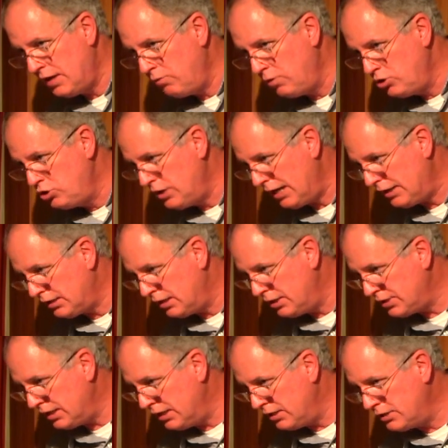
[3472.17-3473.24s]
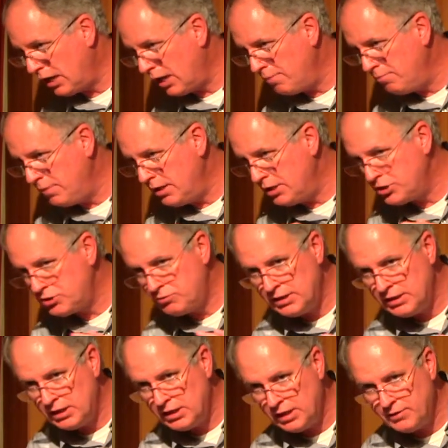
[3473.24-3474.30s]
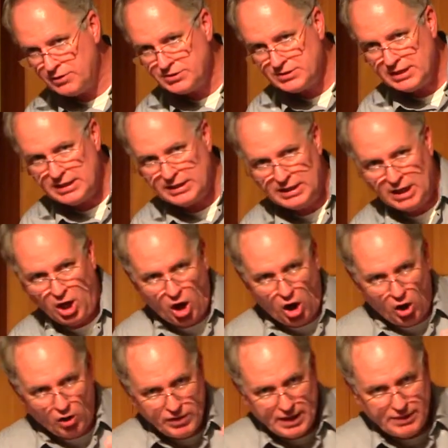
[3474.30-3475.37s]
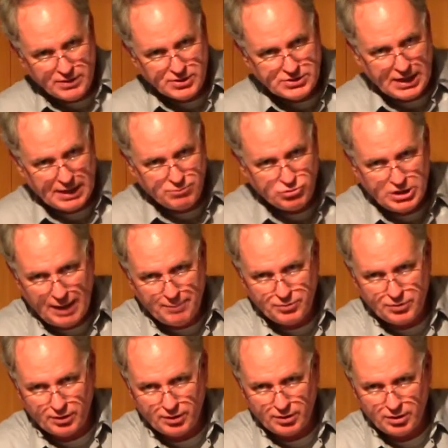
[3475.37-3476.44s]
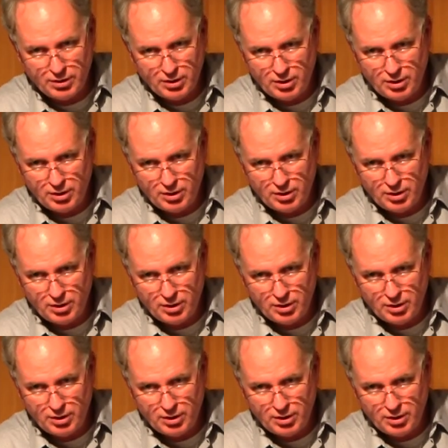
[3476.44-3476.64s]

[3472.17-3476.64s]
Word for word: they rejected his entire ministry in another city. All that in the same chapter.